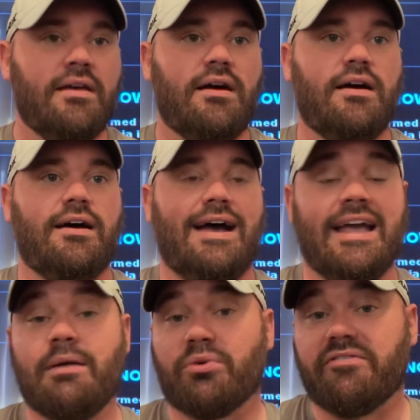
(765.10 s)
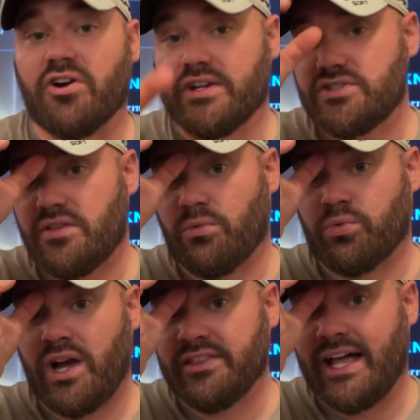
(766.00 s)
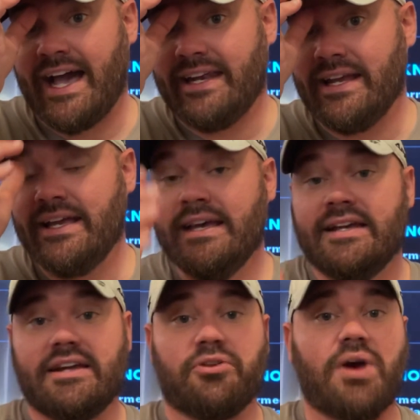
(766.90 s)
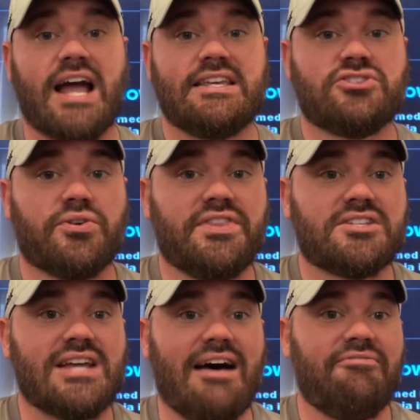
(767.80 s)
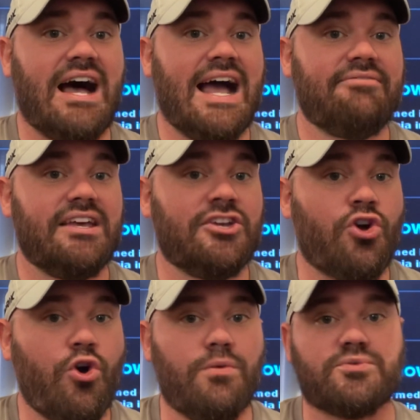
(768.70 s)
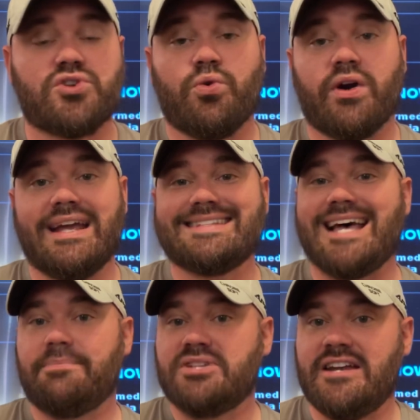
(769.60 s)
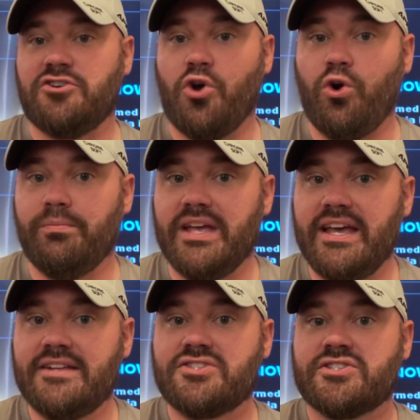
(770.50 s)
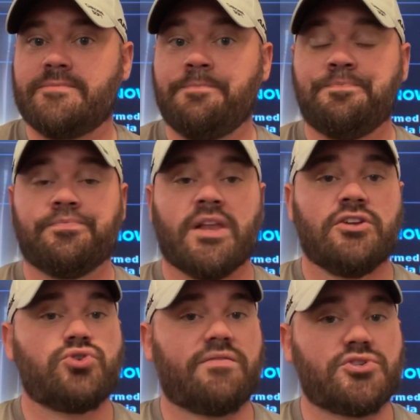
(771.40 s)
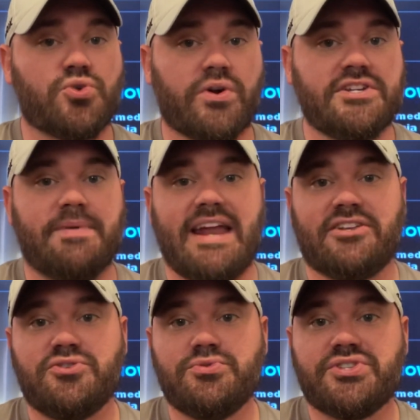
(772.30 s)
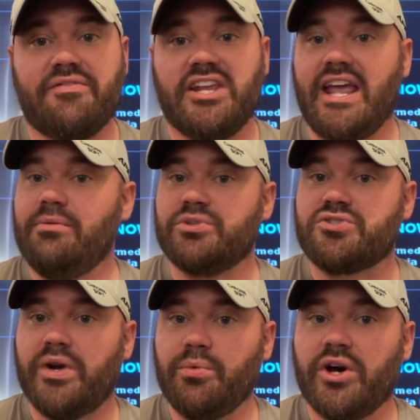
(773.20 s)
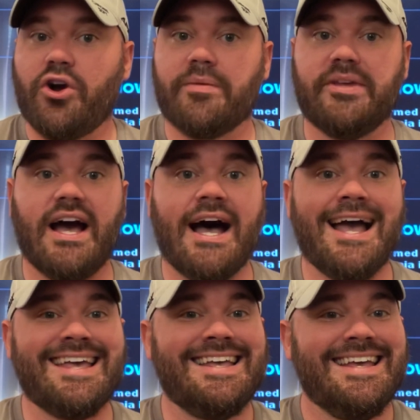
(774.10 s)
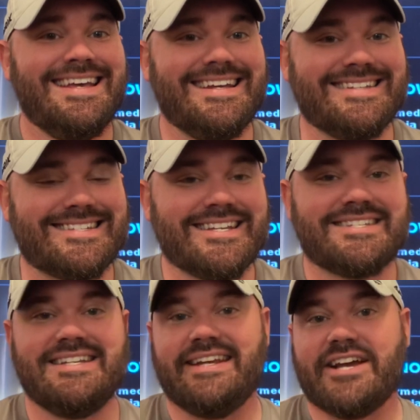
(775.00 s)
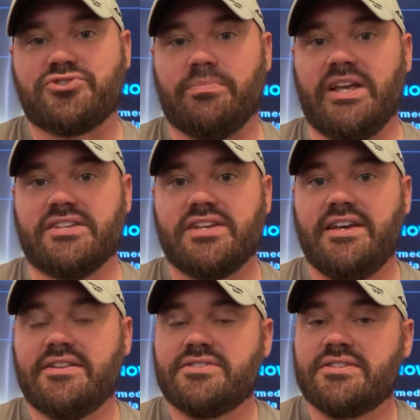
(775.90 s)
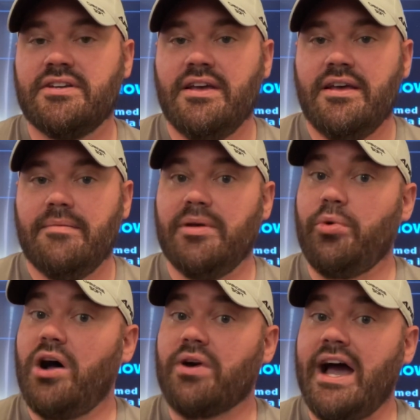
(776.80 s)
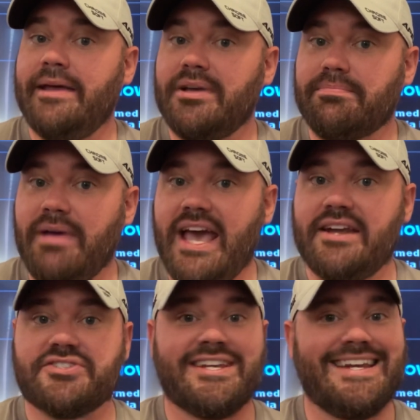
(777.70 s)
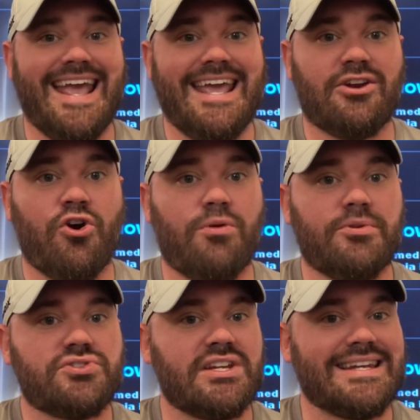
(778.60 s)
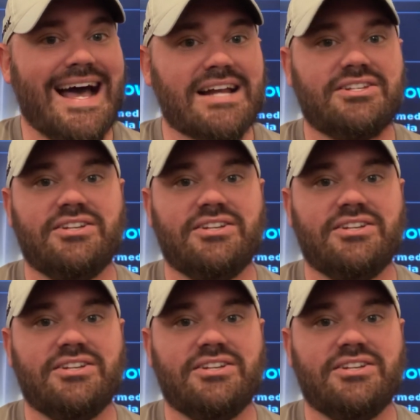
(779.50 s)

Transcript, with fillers: uh, I am referring to the run line. Now, the Rockies are in the top five in home scoring, top 10 in home hits. Trevor Story is batting 278 with 21 RBI and 16 extra base hits. Meanwhile, Ryan McMahon has hit eight homers and knocked